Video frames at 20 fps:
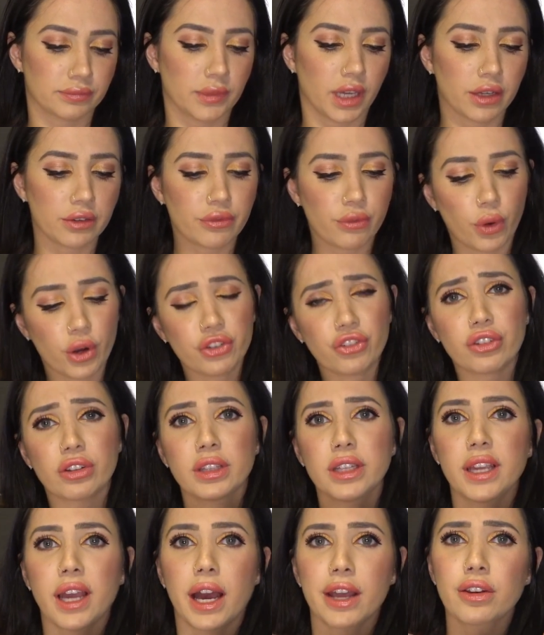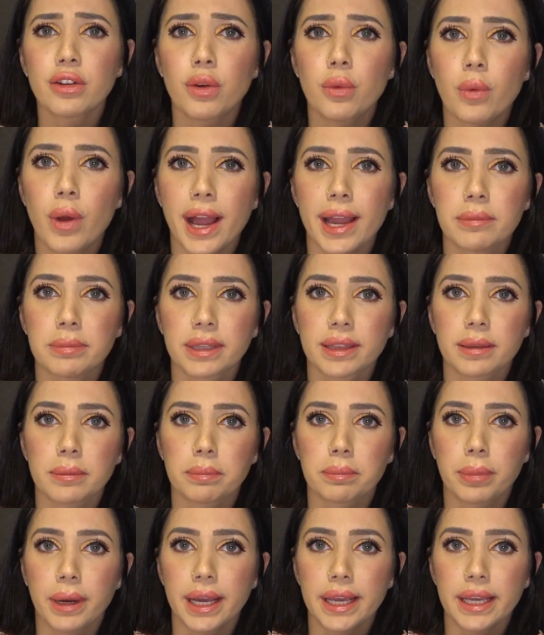Unfortunately, I don't know why, but the
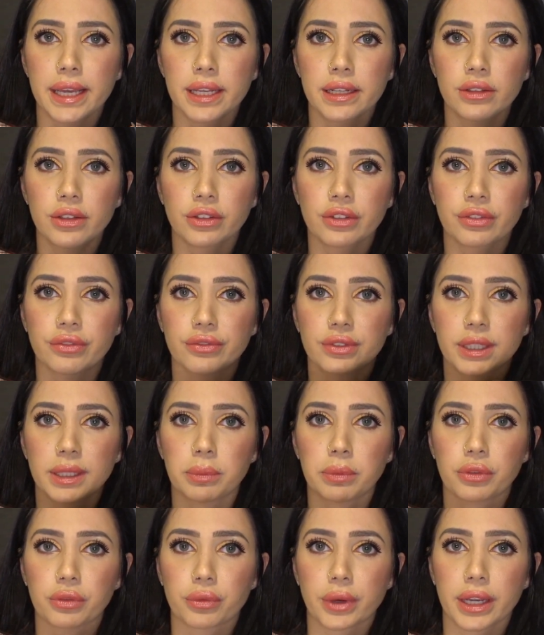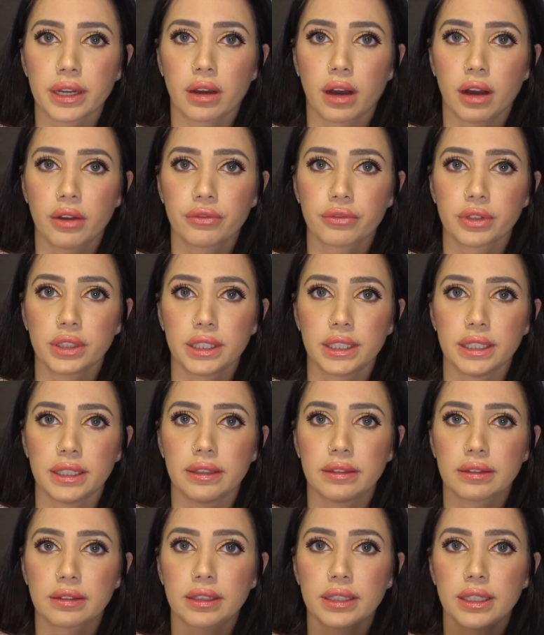button just flips right off really
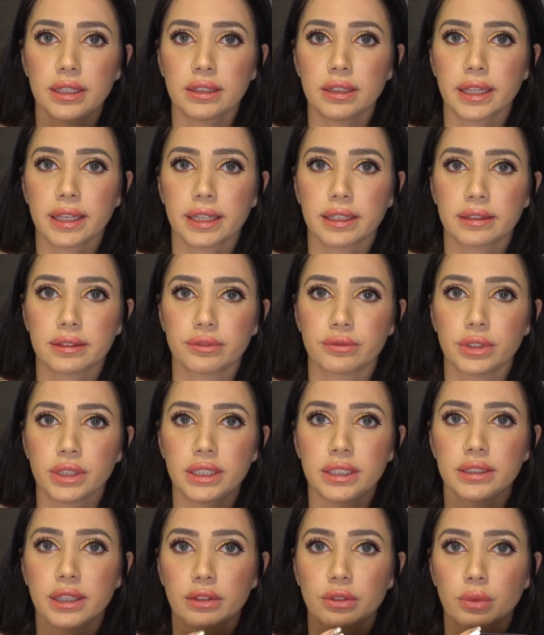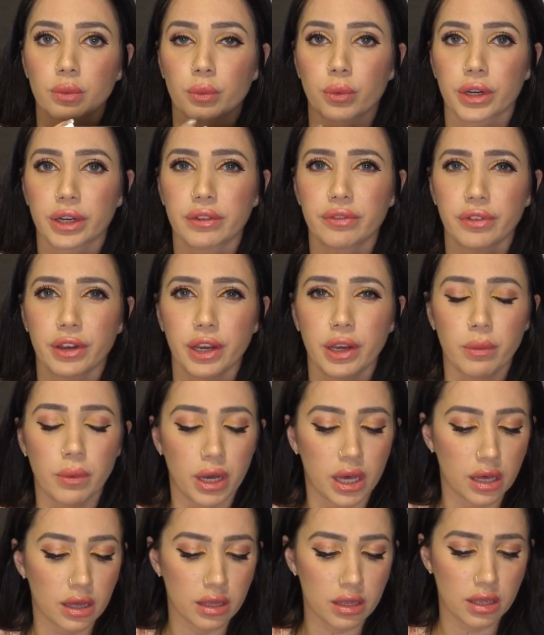easily. Like, it really doesn't work very
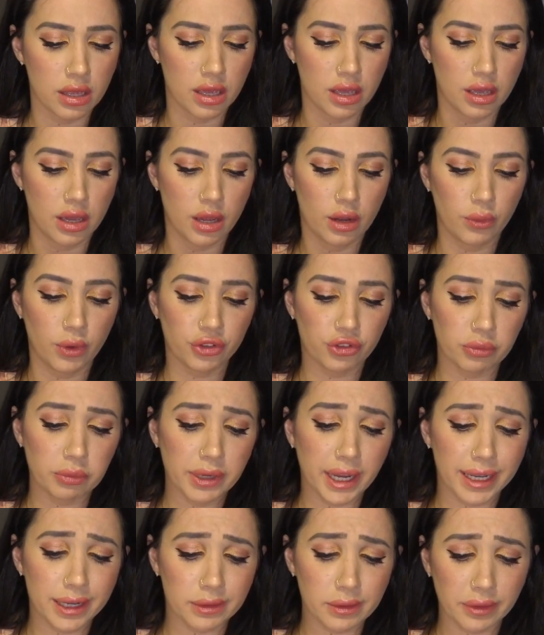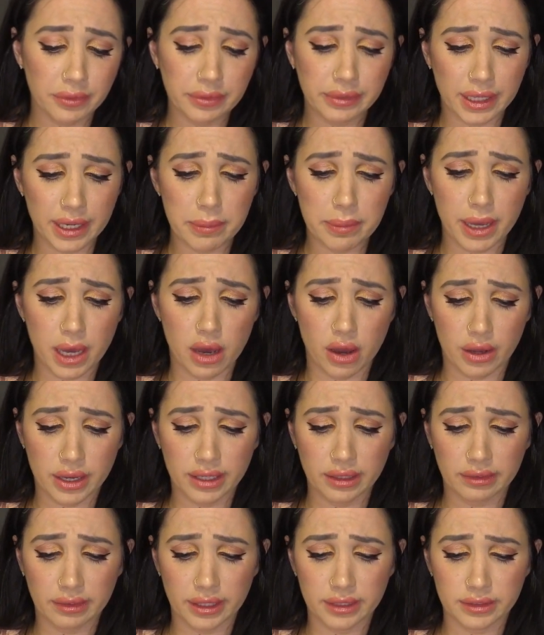well, which I'm kind of upset about,
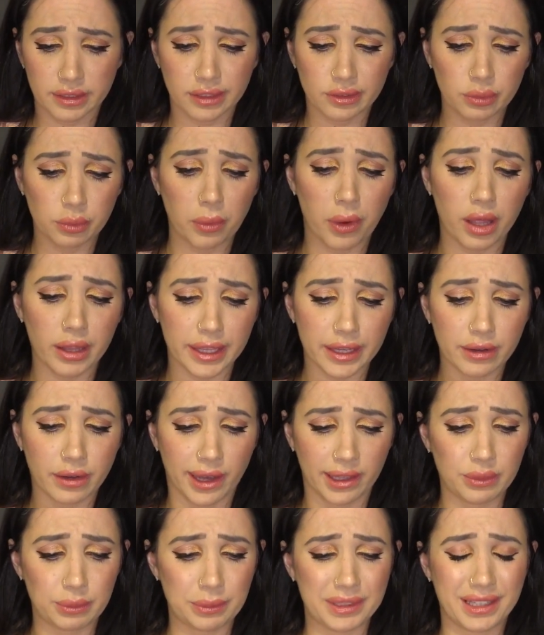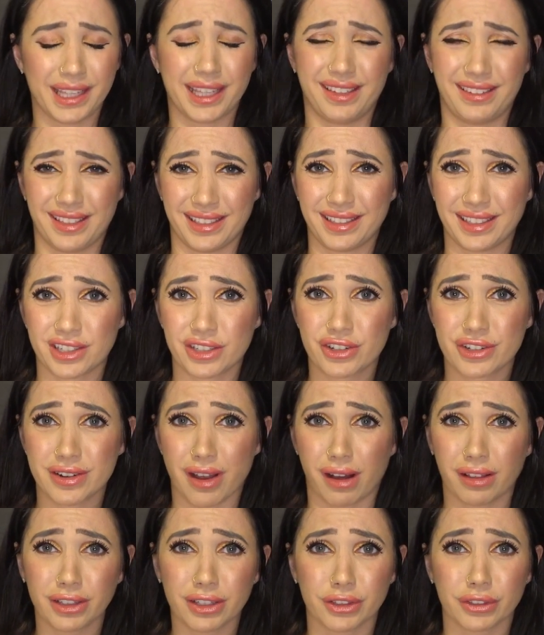because like, this wallet cost me like $600
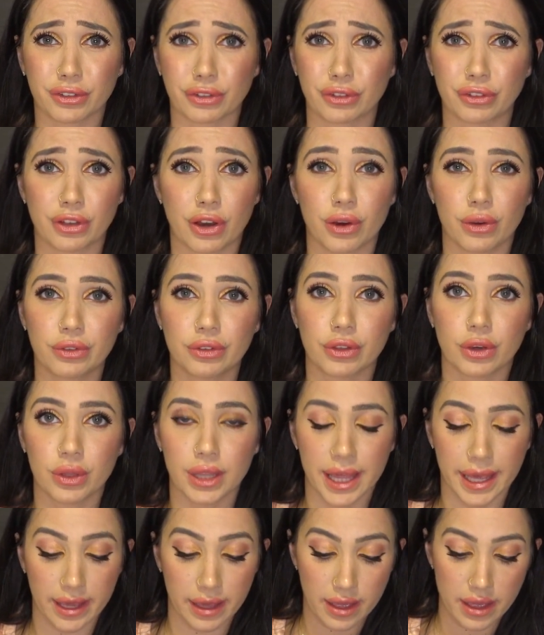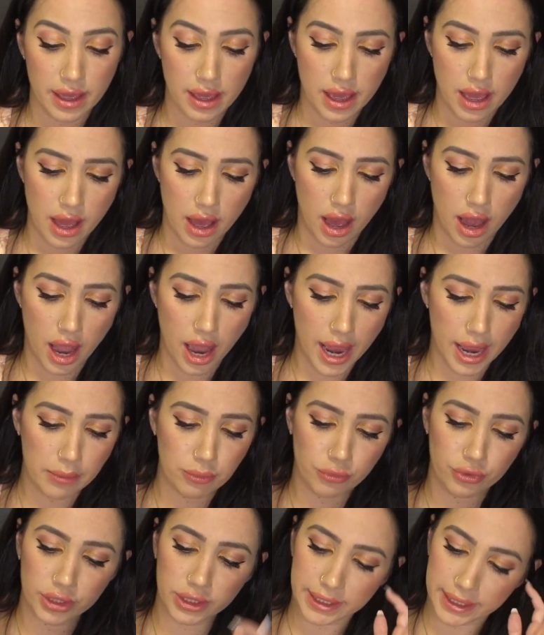or so. So like,
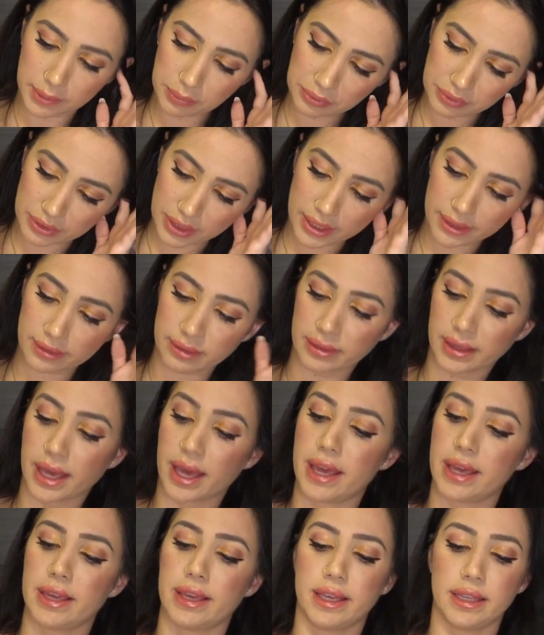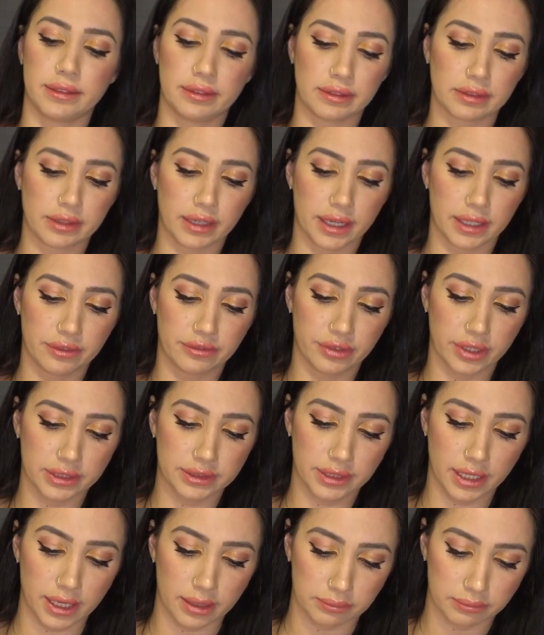I'm really upset that it's kind of
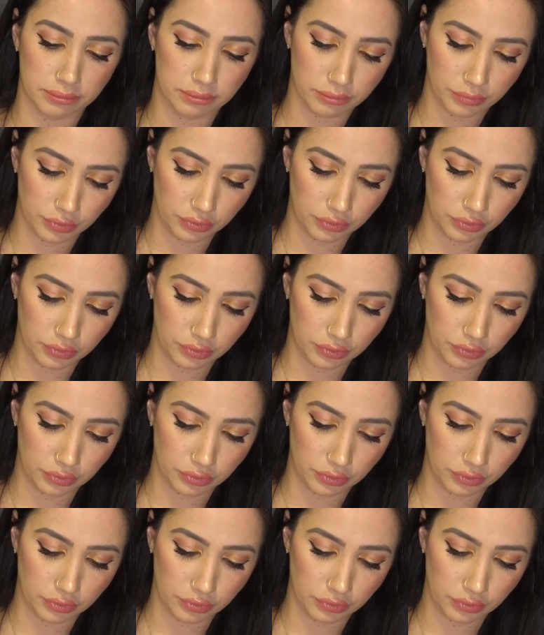fucked up.